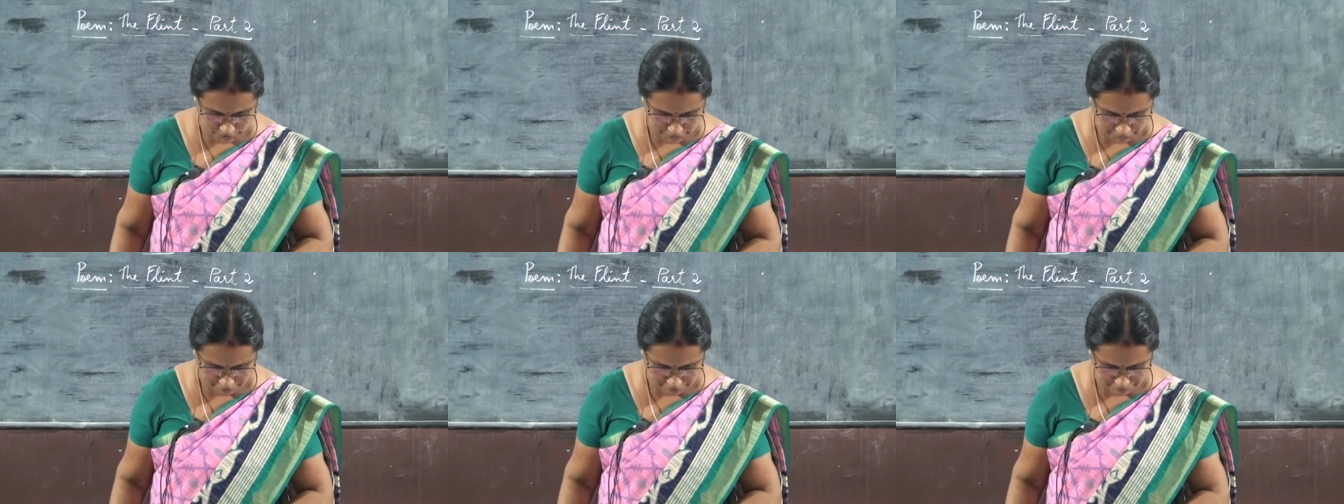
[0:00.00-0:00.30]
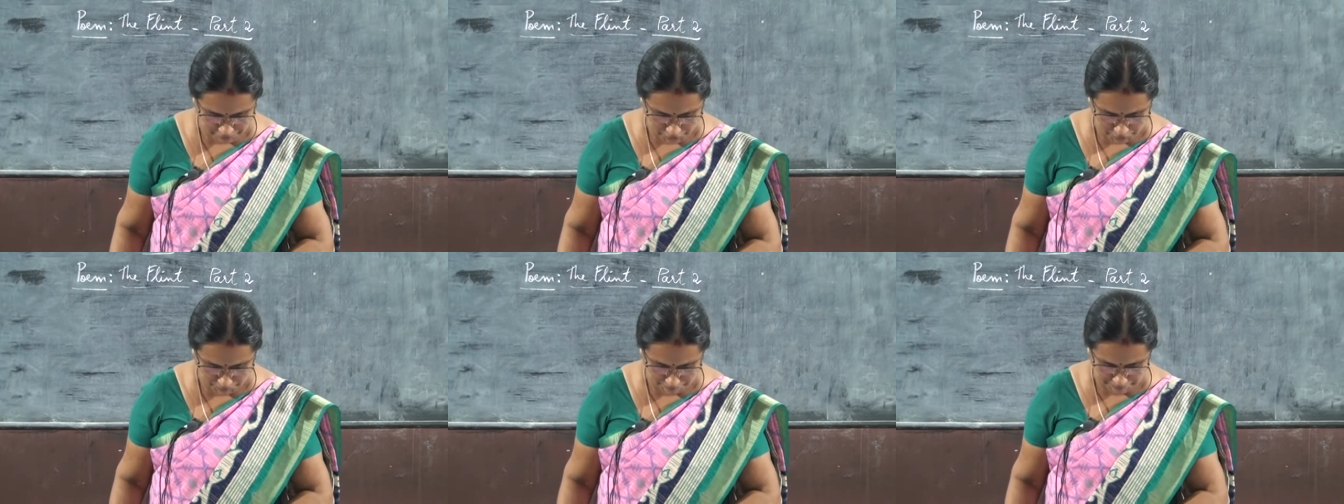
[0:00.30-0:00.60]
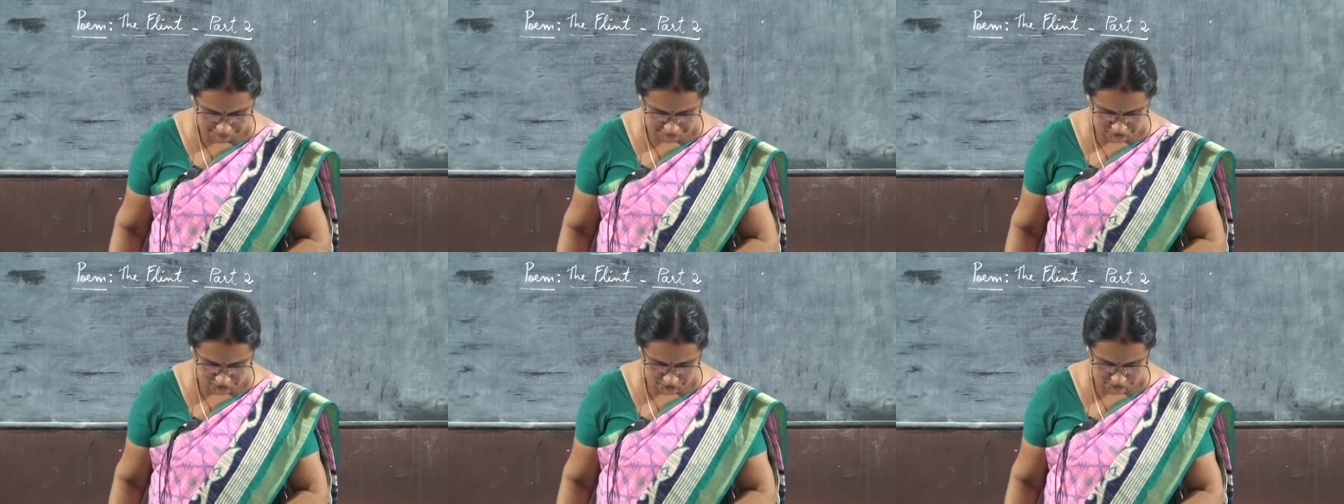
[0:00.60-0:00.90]
after
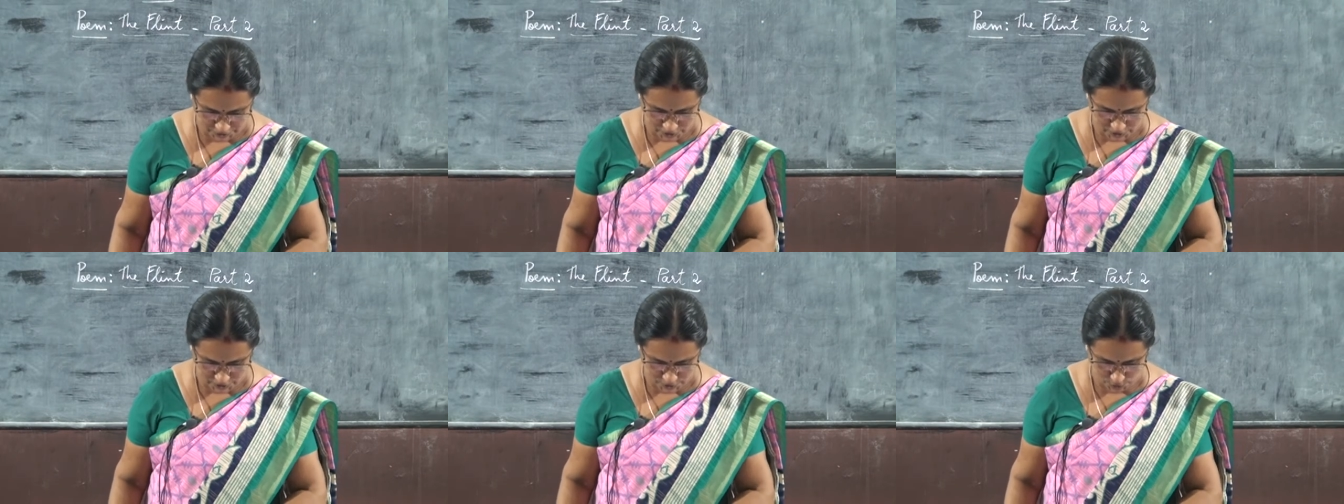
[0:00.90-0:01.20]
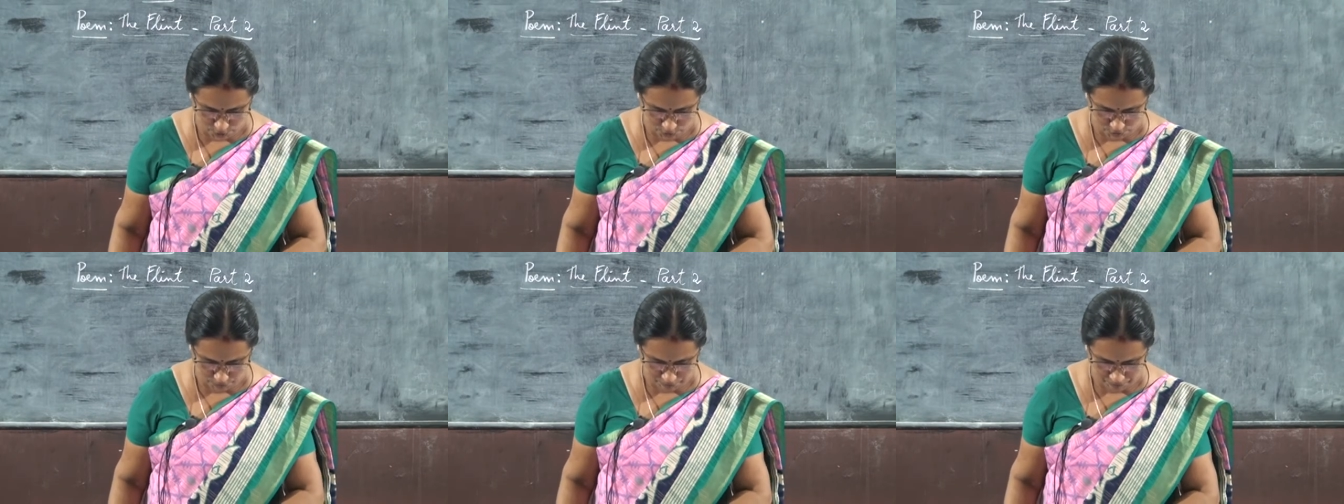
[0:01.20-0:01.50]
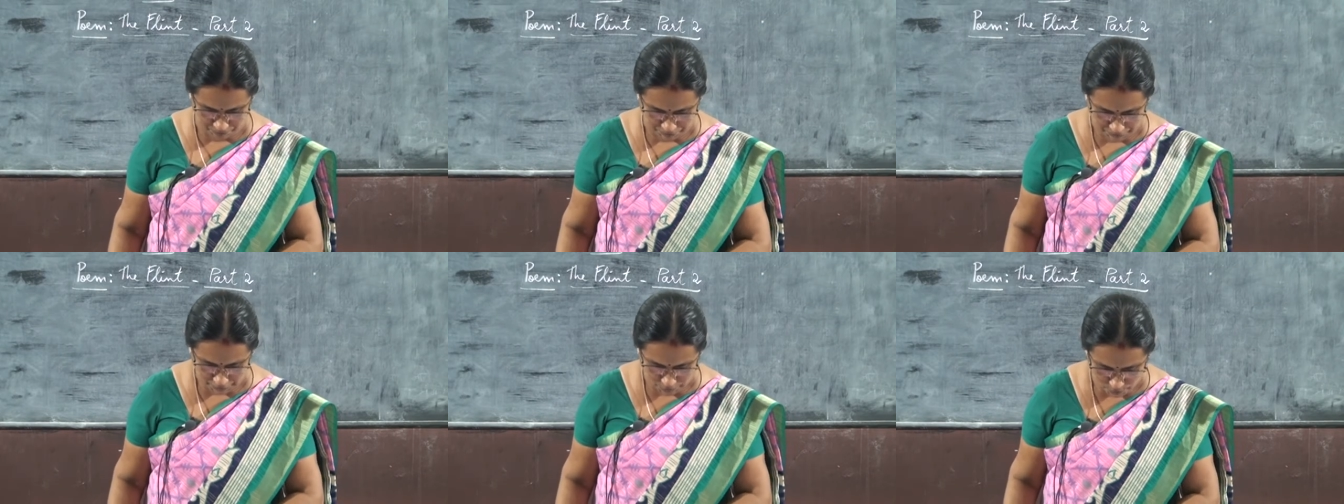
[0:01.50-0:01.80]
precious stone?
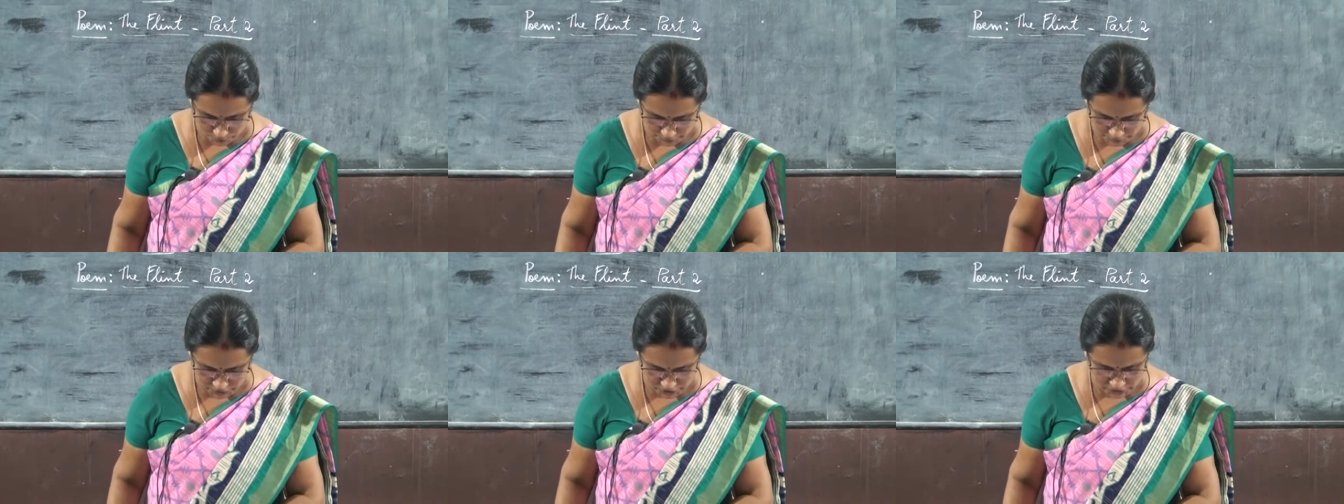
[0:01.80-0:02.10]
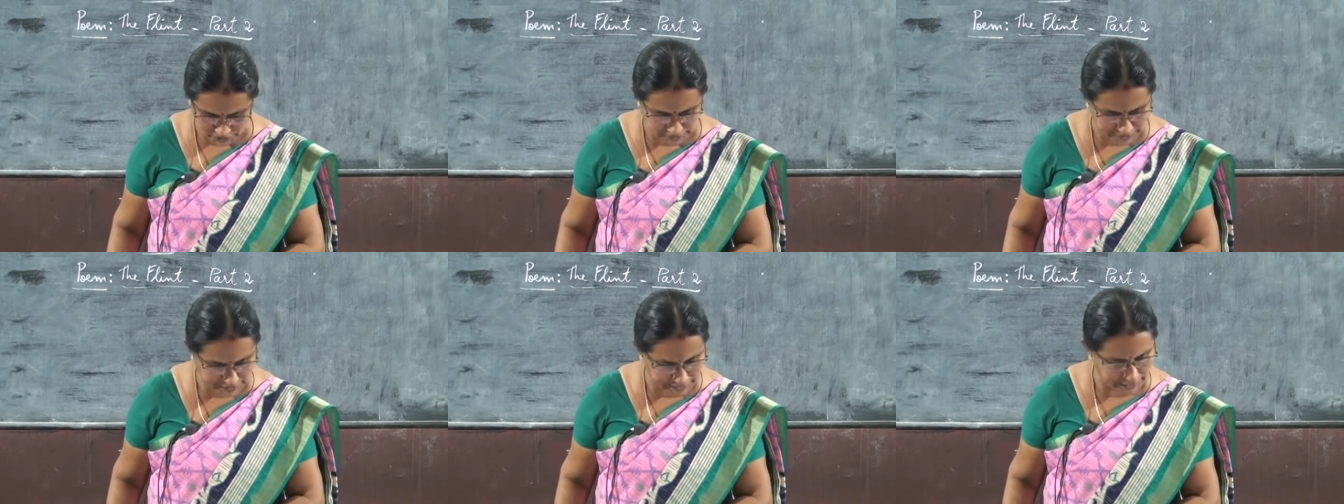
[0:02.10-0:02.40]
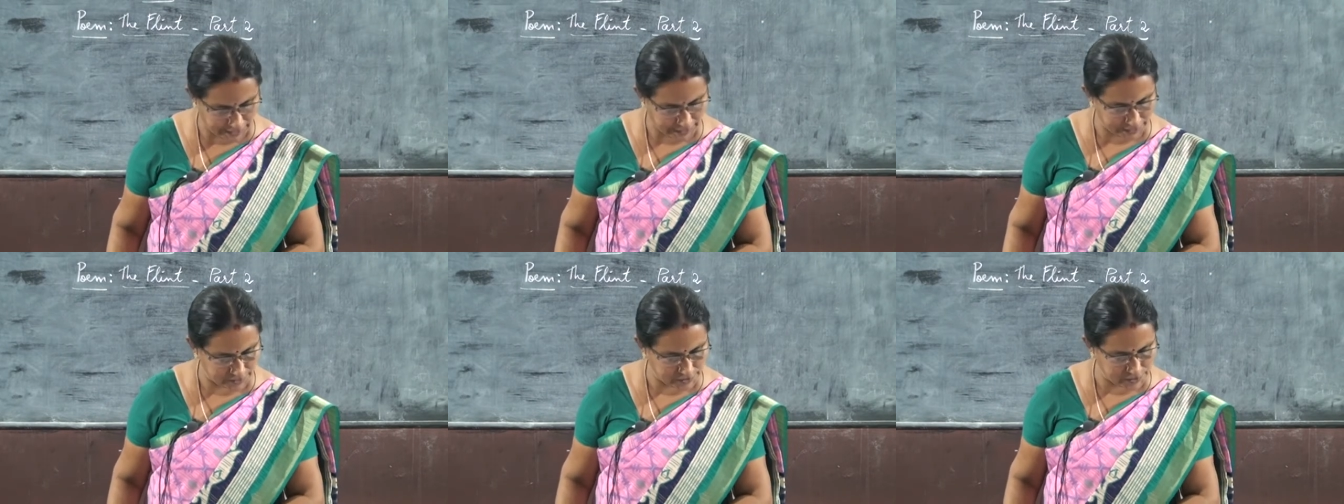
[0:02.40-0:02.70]
Which
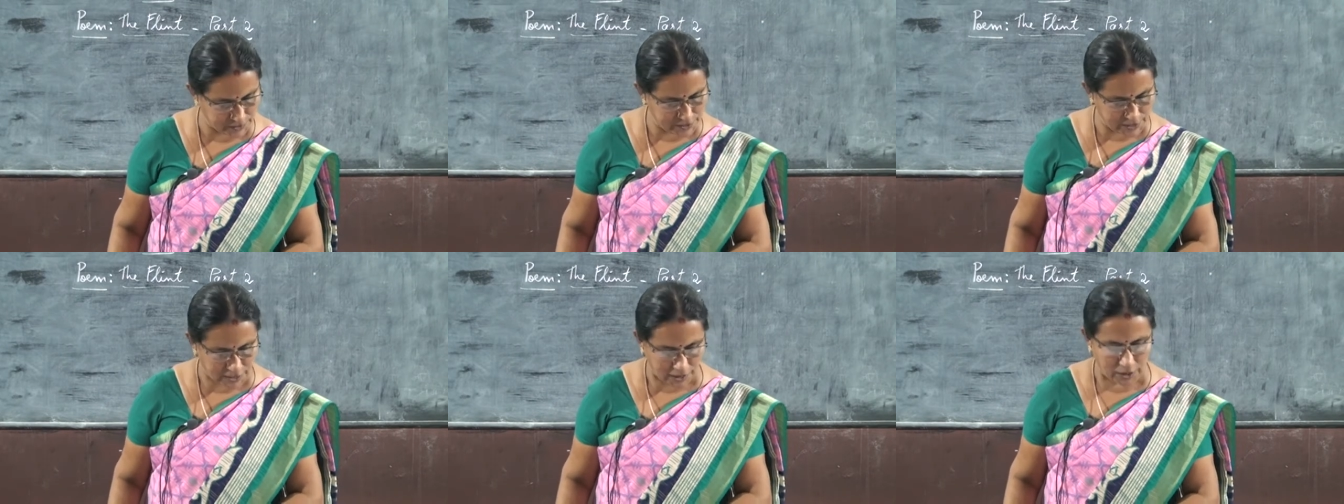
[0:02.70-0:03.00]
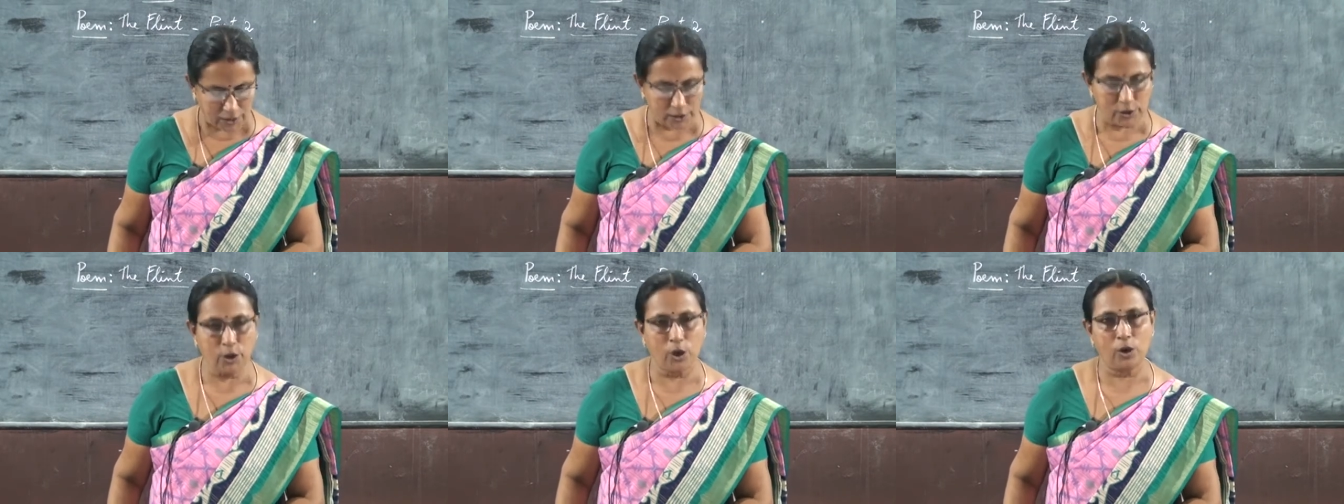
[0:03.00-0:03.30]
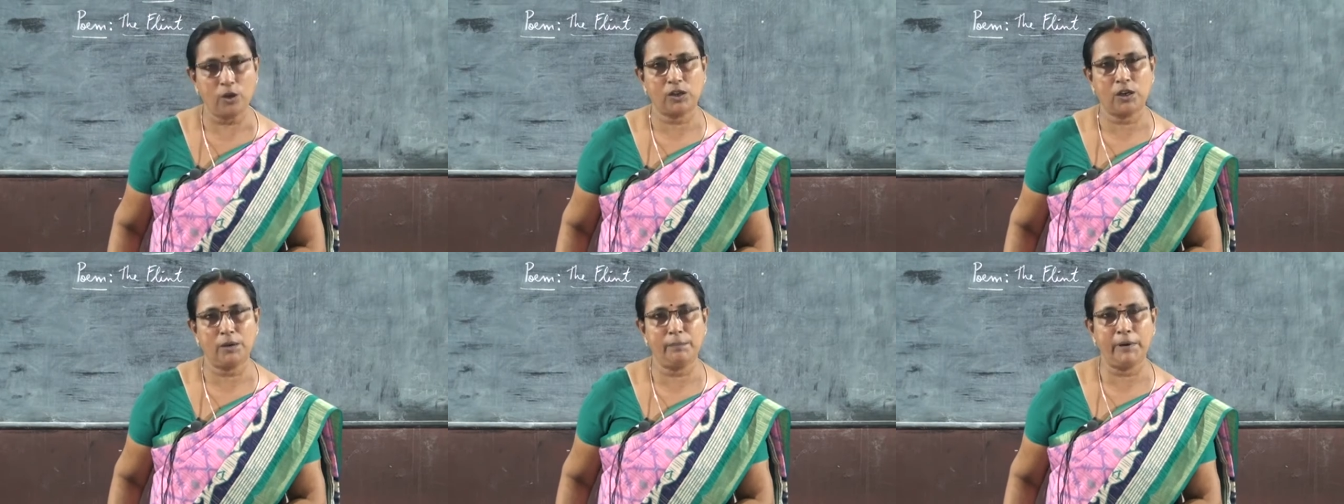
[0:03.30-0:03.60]
lines
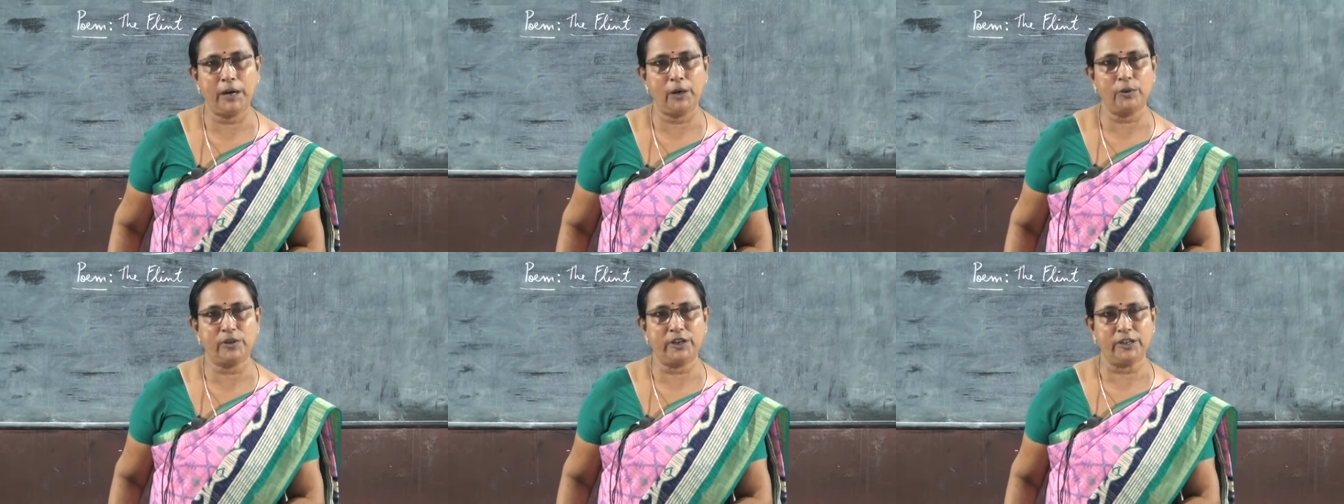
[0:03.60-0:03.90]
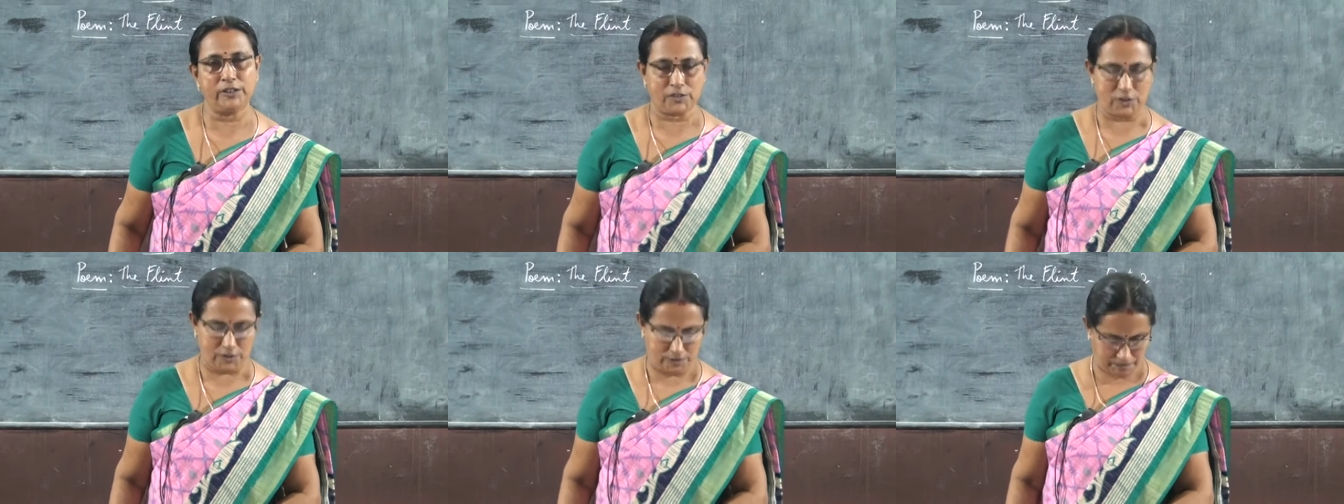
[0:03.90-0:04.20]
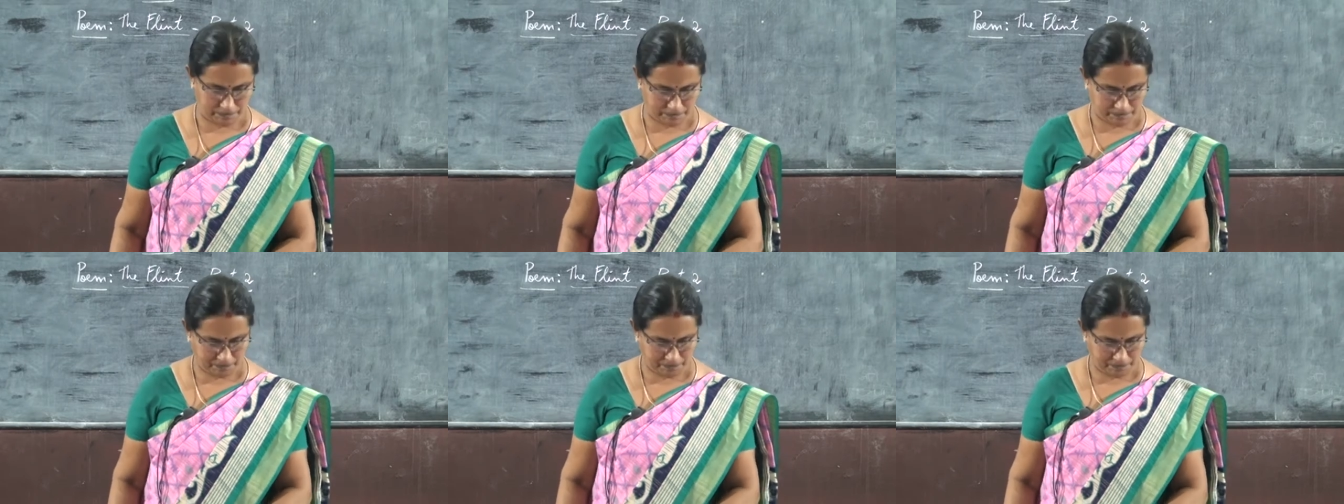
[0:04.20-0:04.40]
talk about it?